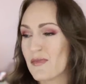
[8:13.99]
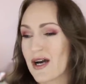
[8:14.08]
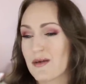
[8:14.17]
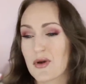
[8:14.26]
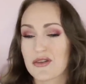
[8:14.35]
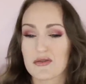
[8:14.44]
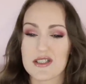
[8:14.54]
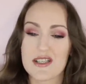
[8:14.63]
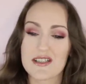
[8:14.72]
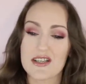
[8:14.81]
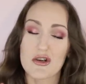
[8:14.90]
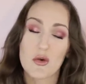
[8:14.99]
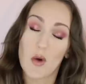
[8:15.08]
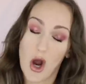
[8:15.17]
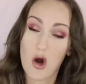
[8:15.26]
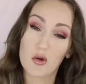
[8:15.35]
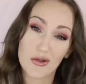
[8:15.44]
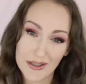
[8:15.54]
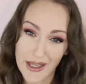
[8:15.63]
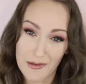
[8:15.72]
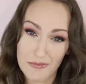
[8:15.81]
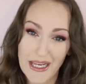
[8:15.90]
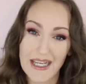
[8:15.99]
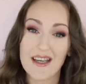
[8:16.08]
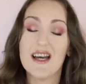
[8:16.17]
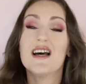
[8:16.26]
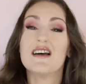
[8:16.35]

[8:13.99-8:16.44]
My brother and sister, who were older than me,